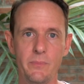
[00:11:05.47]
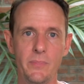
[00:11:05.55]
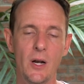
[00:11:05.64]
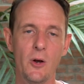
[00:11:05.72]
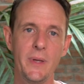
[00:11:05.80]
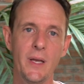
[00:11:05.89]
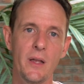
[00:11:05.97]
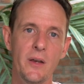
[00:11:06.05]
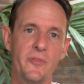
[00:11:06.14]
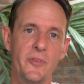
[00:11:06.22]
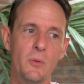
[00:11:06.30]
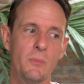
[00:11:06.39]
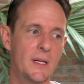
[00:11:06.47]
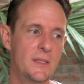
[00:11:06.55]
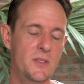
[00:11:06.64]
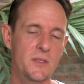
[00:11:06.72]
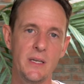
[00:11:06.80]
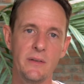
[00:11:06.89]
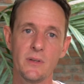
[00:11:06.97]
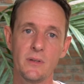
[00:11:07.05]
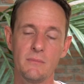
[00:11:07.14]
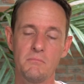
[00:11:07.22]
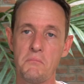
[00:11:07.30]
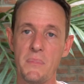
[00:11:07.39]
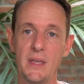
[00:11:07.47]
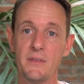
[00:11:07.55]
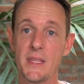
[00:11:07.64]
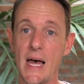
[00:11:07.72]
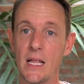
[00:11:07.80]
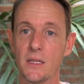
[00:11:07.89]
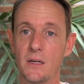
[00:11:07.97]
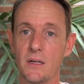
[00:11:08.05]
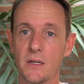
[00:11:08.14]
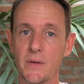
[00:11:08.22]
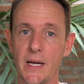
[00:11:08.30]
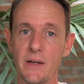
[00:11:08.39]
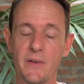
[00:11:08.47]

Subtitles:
you know, beyond a few months, even that long, right?